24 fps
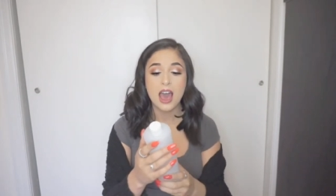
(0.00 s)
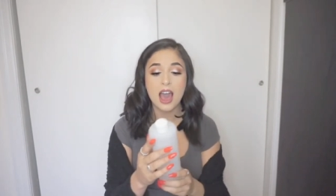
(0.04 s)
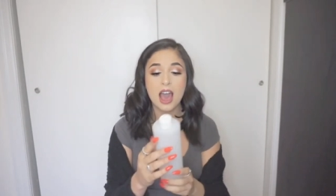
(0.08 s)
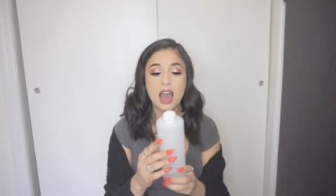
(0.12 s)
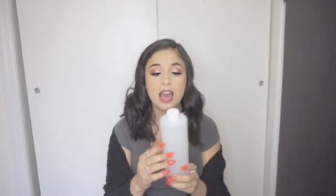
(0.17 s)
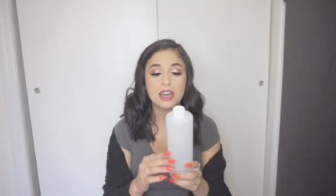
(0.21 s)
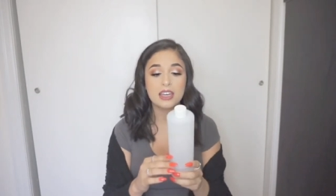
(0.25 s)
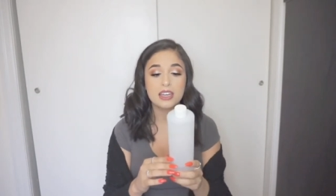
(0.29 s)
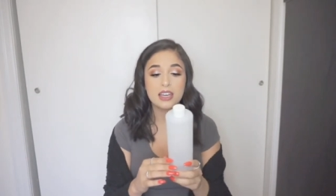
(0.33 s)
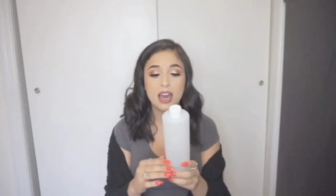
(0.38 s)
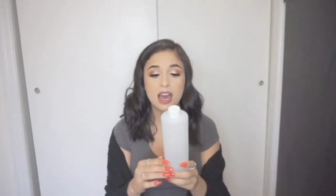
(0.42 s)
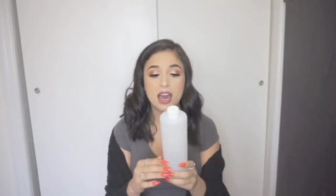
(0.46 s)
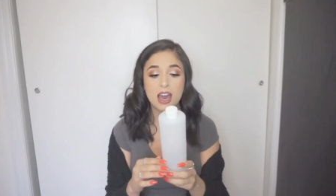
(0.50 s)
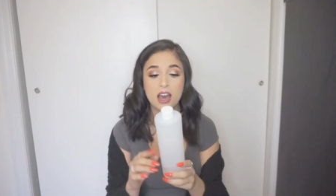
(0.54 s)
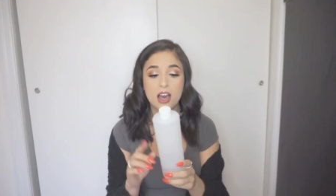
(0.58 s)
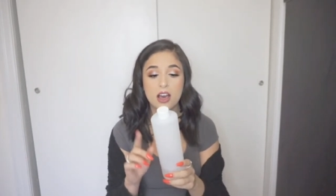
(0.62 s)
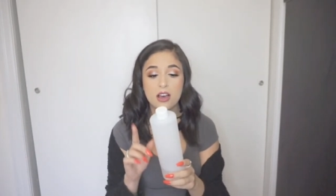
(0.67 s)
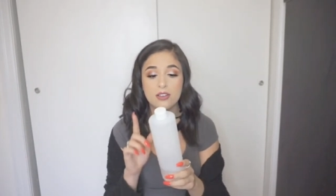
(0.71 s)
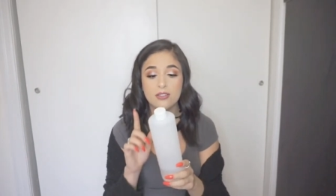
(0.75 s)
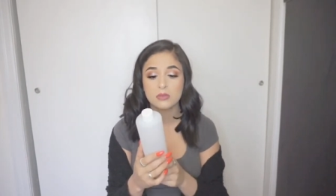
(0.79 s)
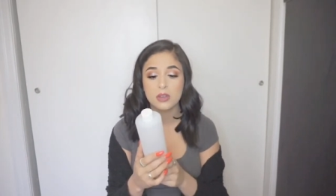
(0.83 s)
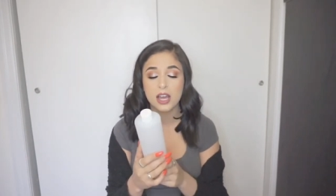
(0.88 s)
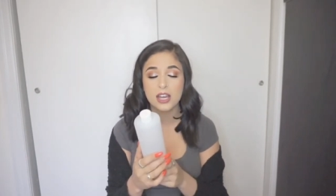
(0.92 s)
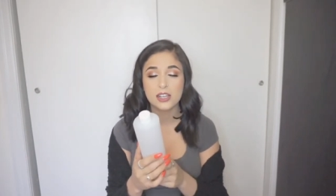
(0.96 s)
I
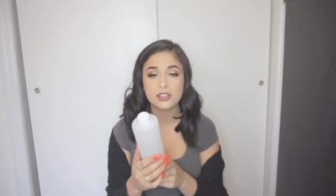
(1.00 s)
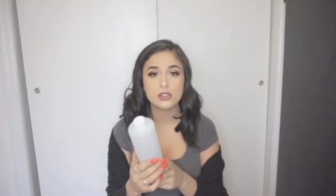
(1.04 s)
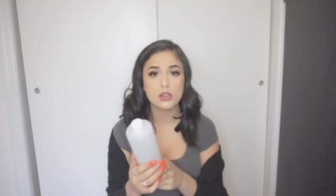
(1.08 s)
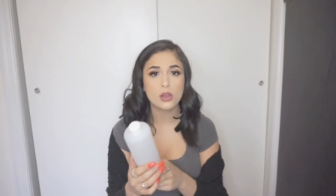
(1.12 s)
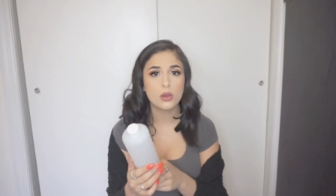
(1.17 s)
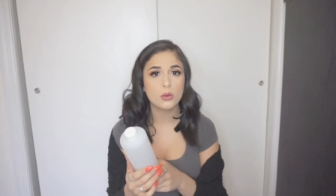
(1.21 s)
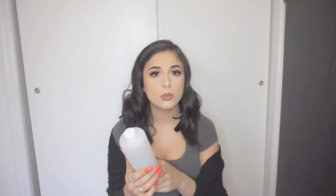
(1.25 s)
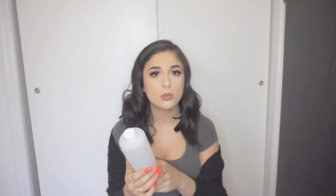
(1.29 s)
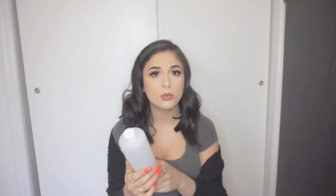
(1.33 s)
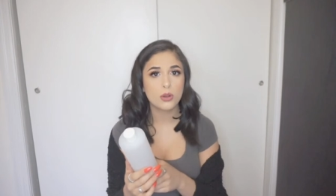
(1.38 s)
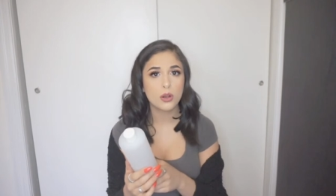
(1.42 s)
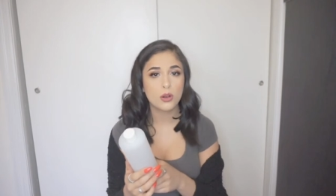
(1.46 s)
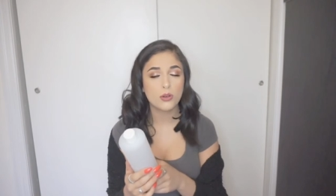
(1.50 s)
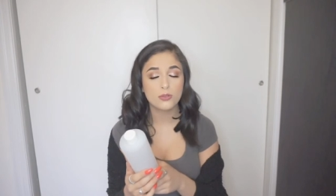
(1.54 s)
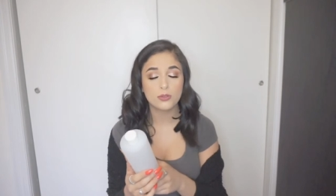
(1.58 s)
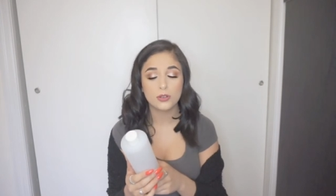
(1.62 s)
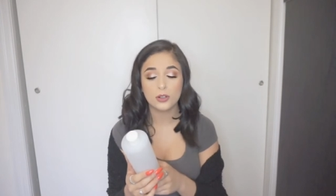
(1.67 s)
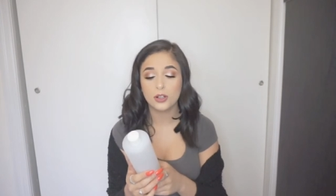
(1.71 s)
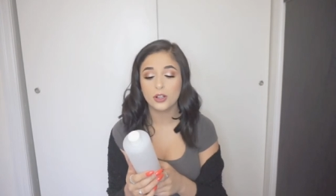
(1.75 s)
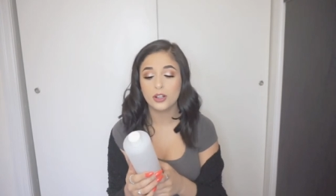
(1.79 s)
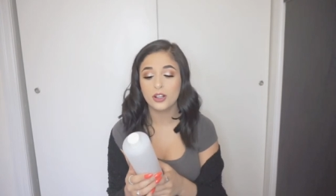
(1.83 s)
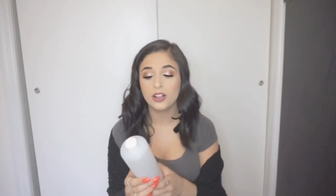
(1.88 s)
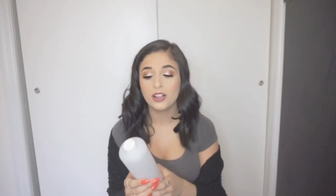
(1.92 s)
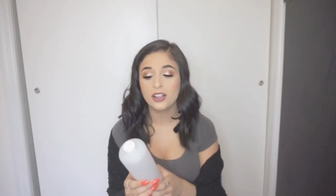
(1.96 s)
have
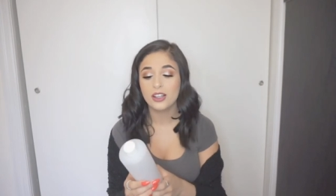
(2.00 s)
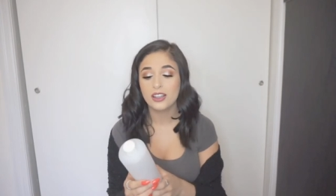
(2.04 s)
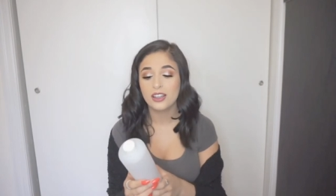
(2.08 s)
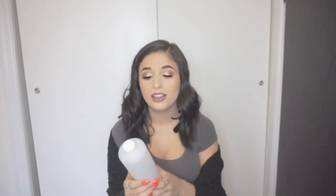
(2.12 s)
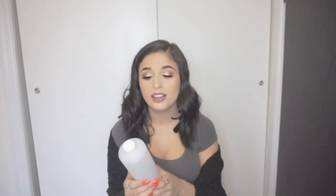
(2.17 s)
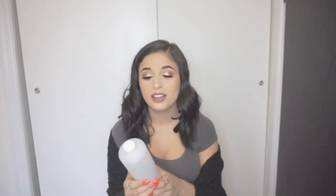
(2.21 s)
isopropyl,